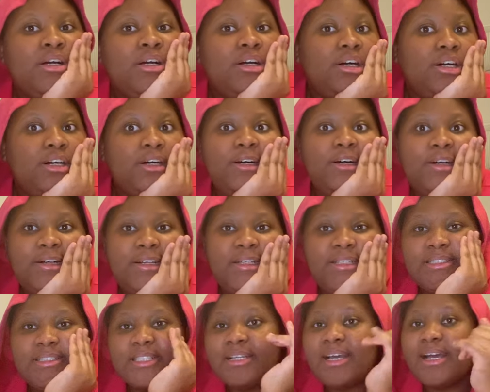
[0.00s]

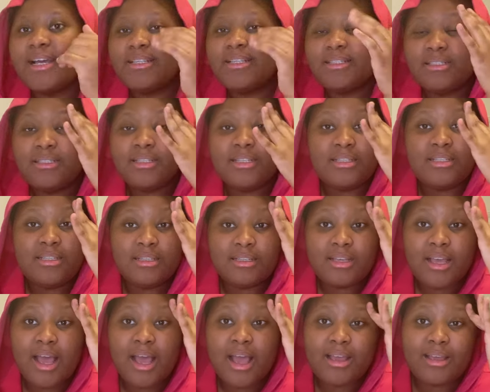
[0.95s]
guys, the
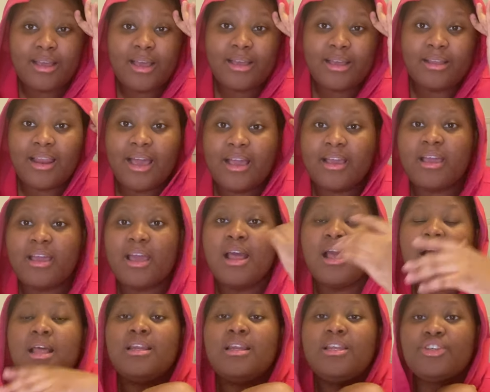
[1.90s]
thing, like,
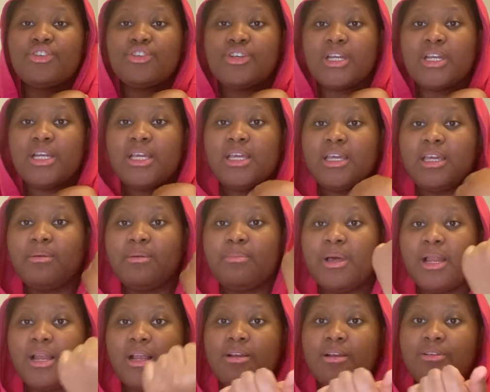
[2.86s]
literally in
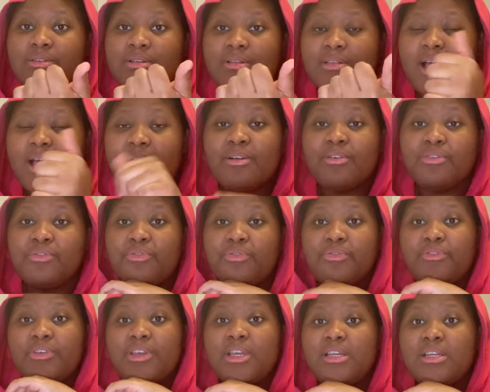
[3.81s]
Belarus, I could
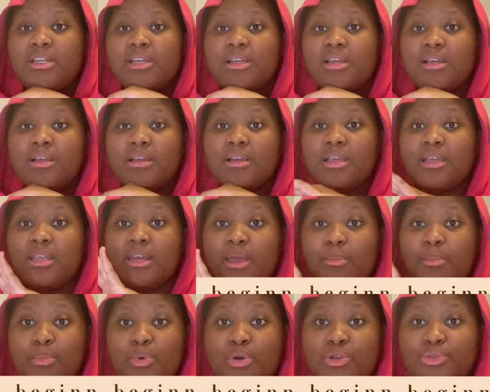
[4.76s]
feed in a
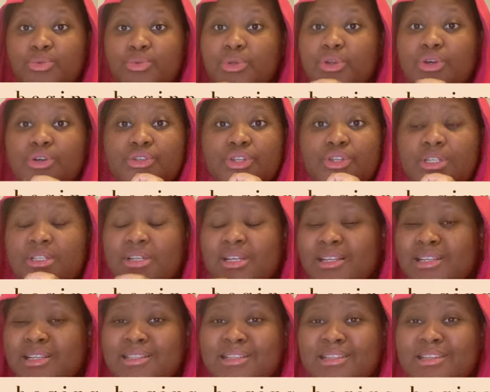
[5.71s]
month with
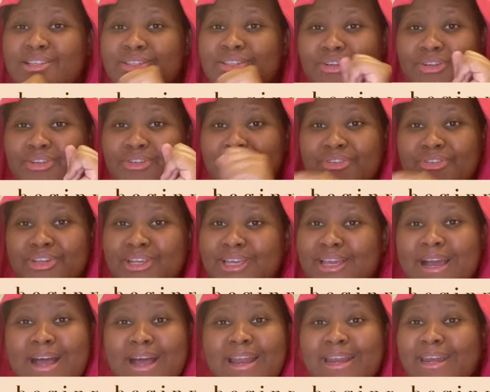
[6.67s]
$100. In this
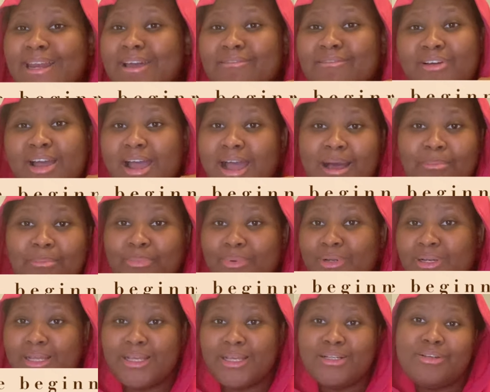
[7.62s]
country, can never
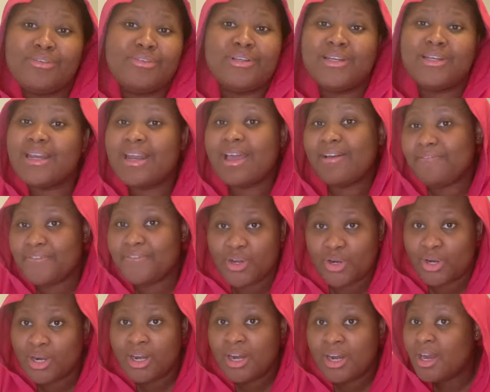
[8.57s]
happen. It could
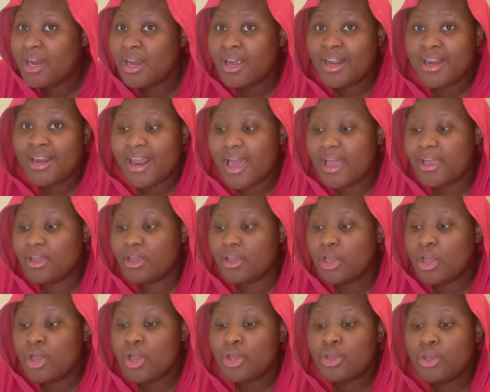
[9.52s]
never. Like,
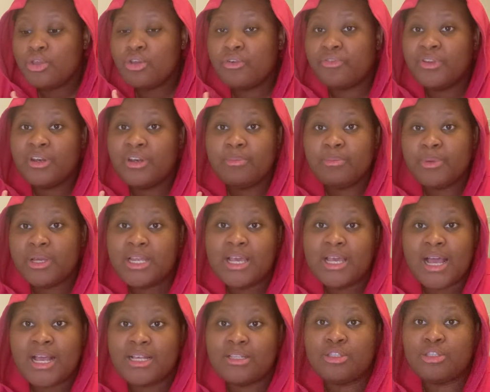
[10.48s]
your feeding money
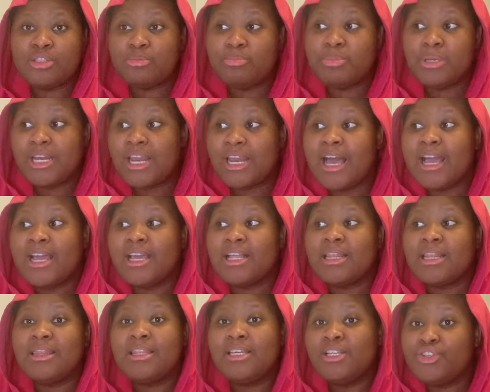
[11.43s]
has to be, like,
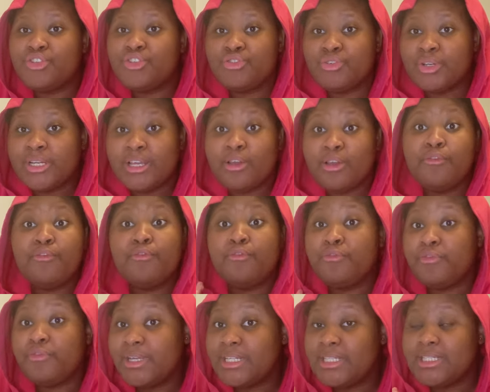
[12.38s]
literally
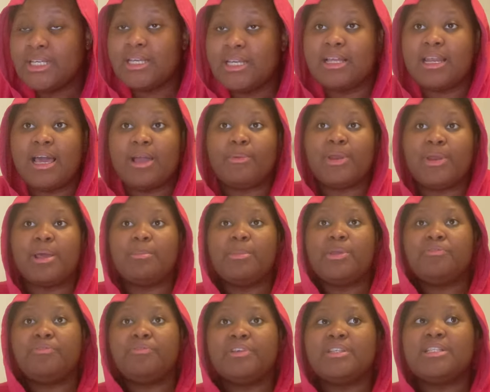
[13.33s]
feeding. Like, when I
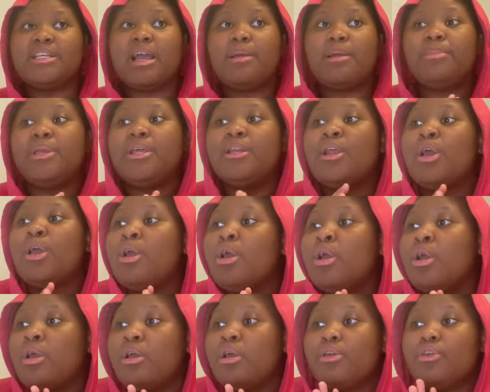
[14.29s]
mean feeding, I mean
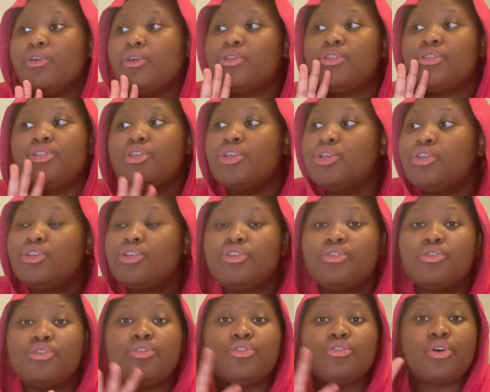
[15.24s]
your
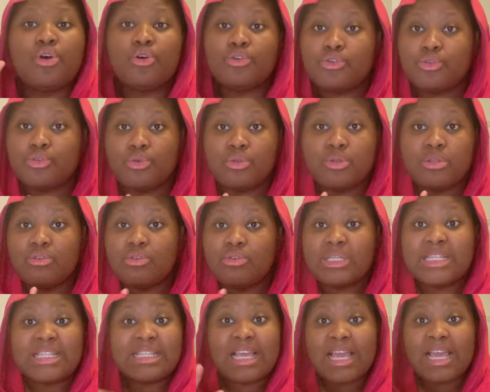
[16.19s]
tissues, also your
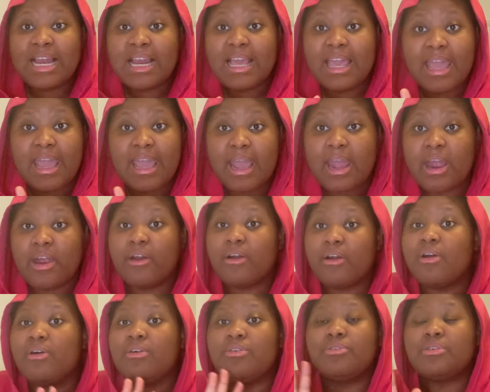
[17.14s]

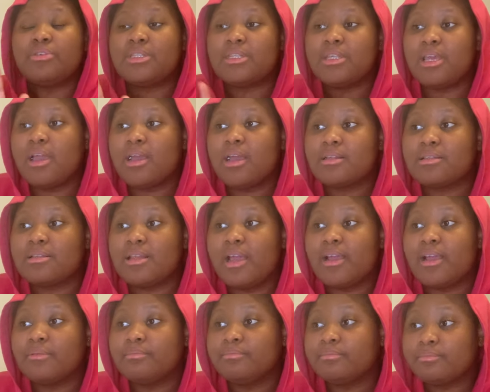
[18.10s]
skincare, all those things.
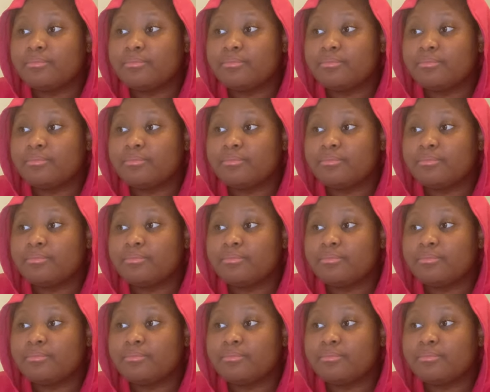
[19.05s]
Like,